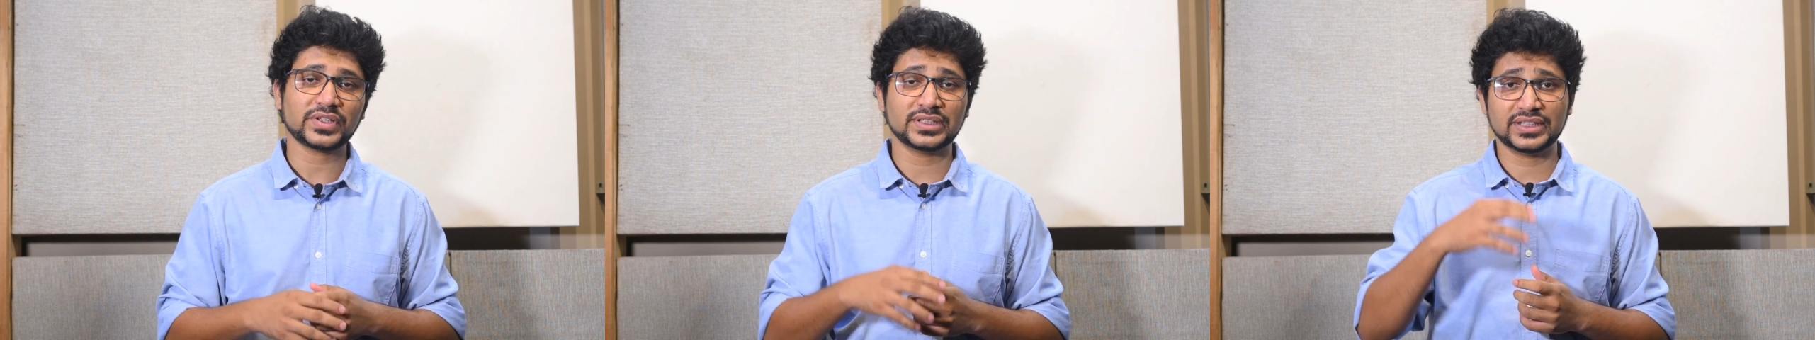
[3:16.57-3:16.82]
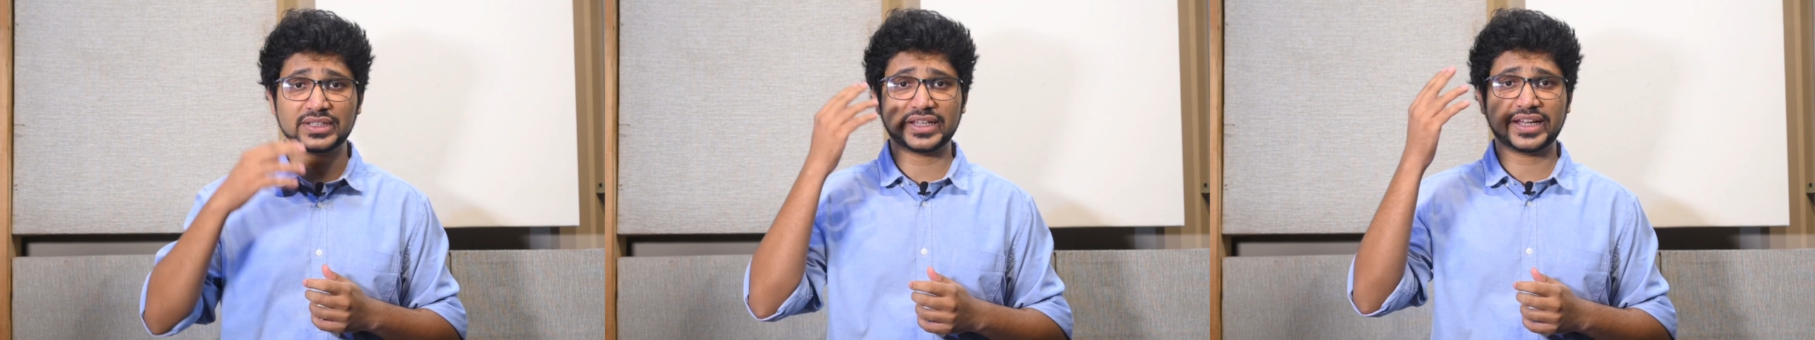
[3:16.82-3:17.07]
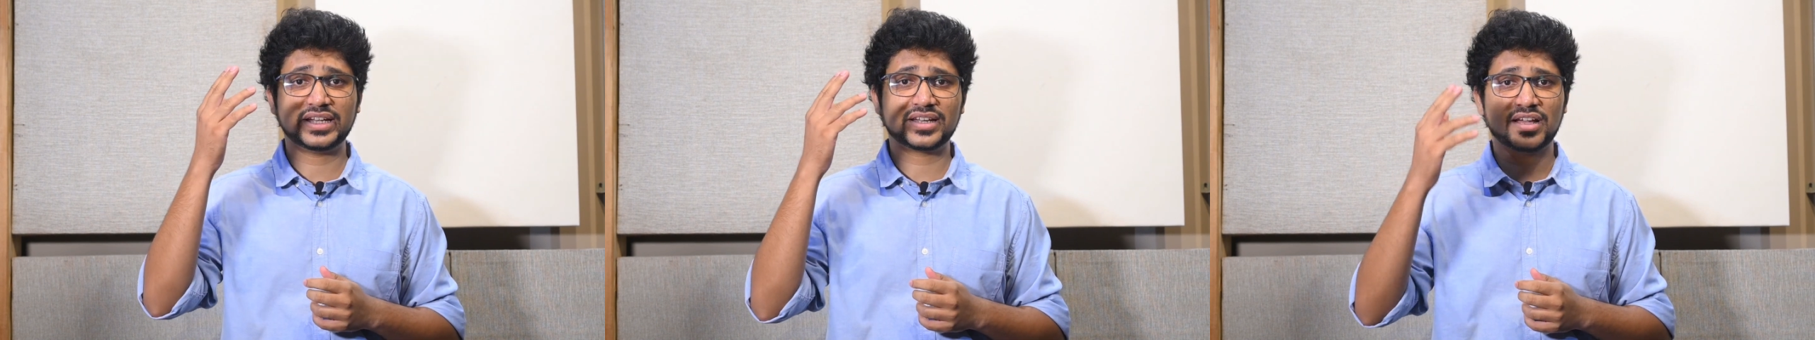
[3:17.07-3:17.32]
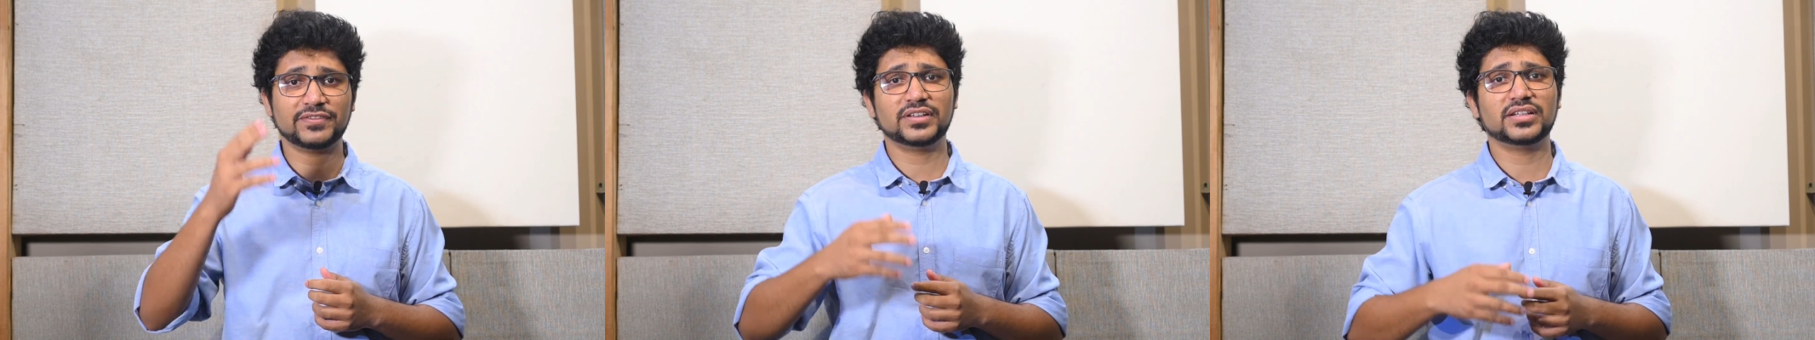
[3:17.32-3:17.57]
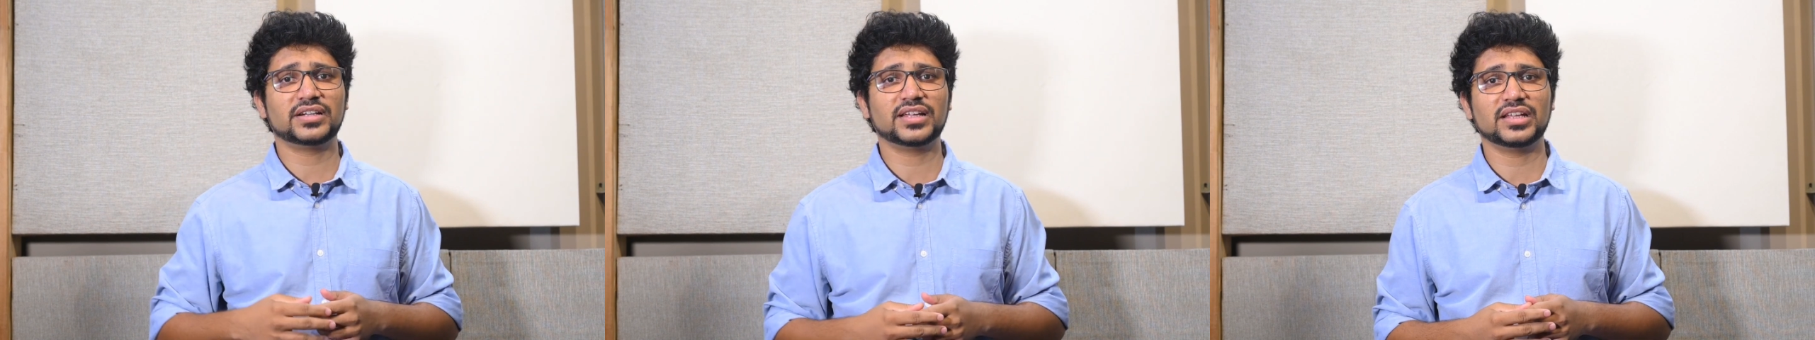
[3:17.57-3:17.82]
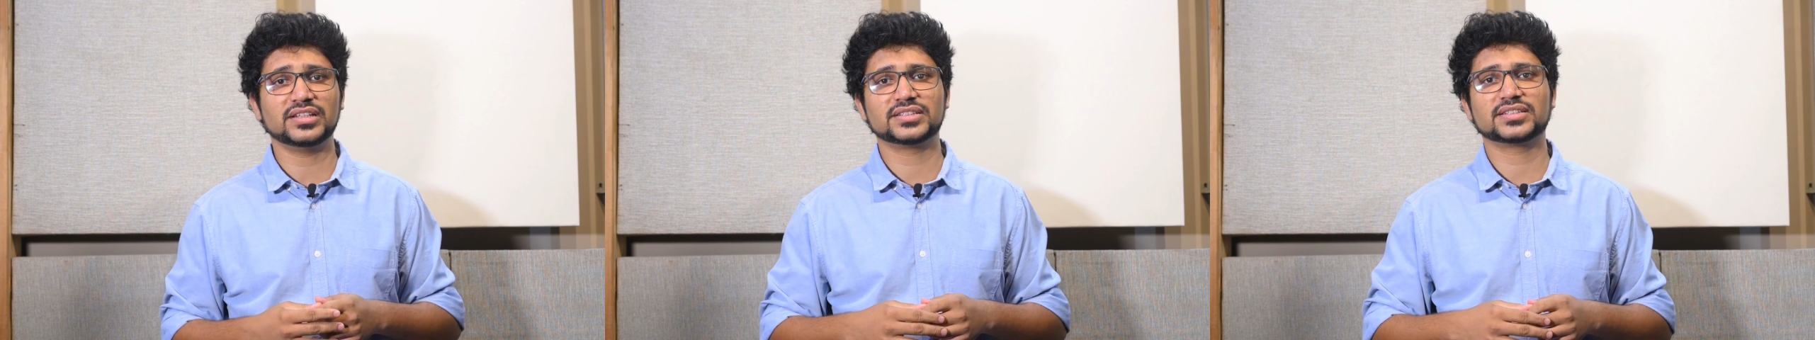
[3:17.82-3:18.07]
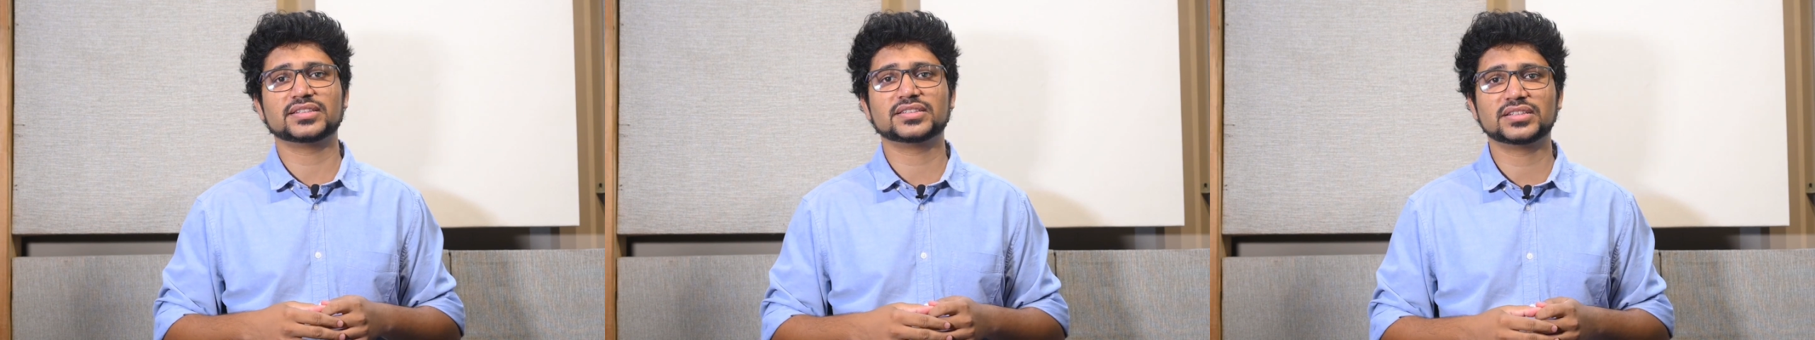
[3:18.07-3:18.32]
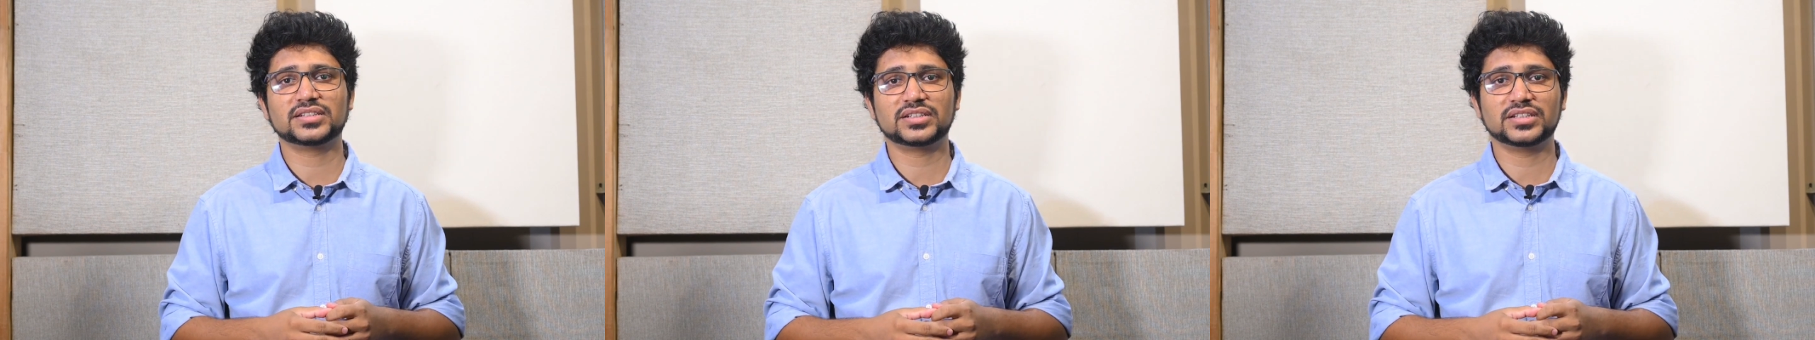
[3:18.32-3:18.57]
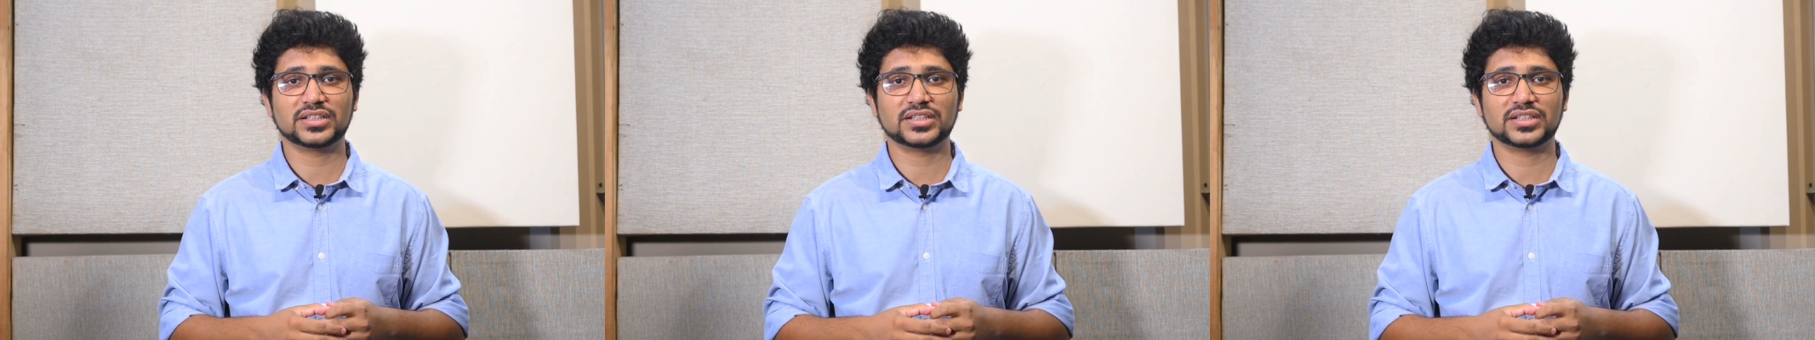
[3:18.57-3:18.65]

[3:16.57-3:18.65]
The great Rafael Nadal is considered